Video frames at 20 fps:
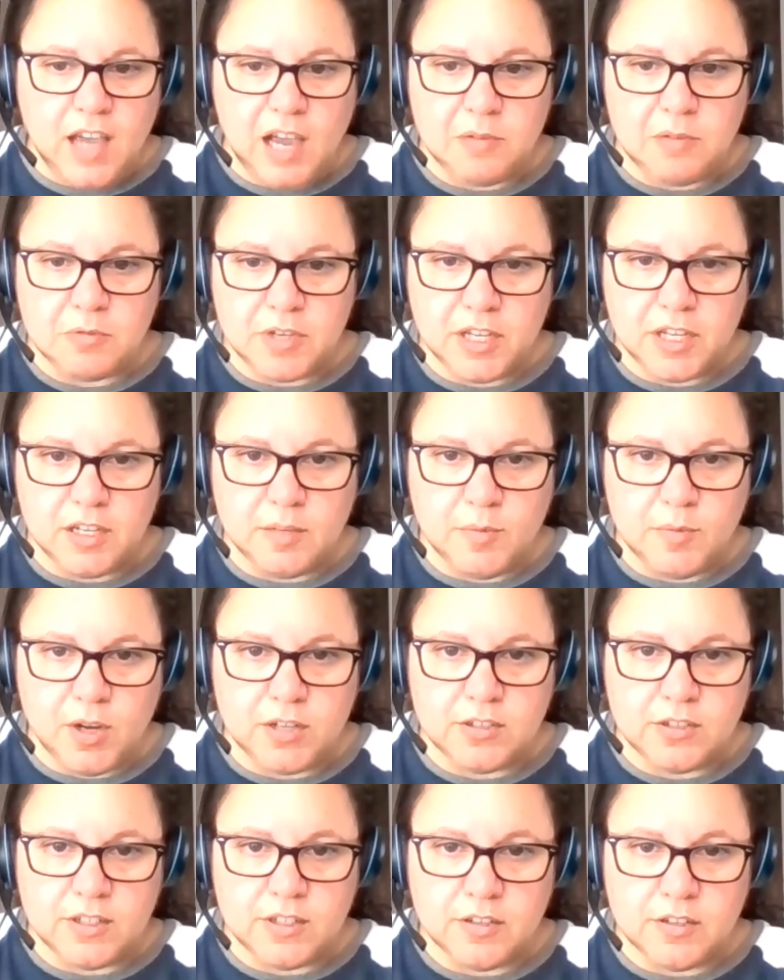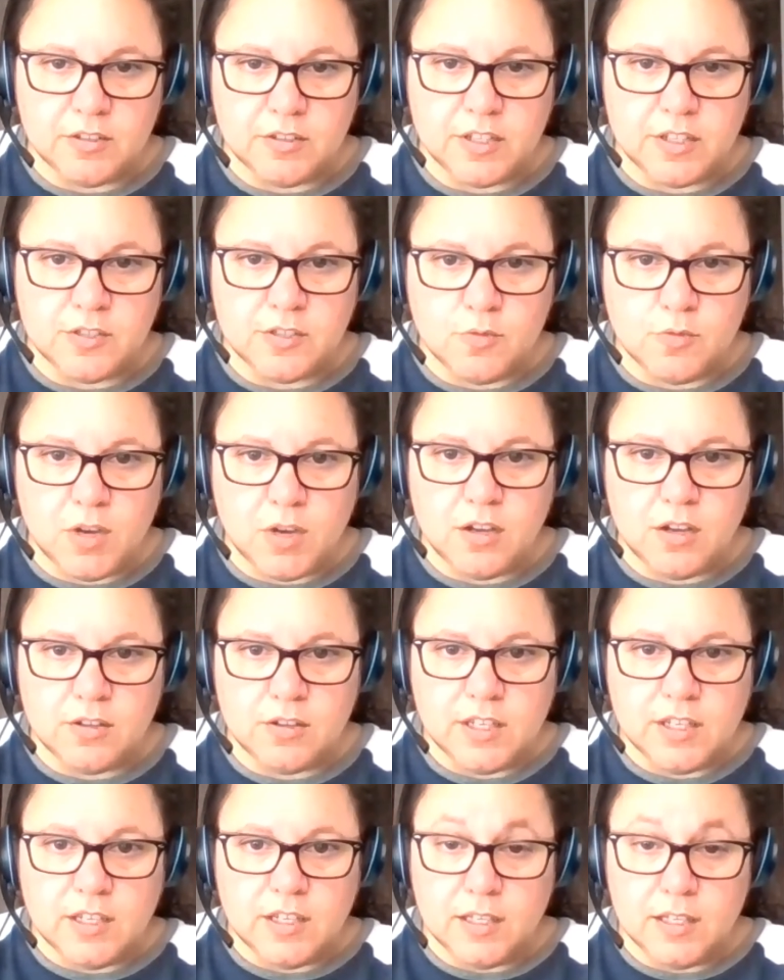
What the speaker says: I will get him on here as well.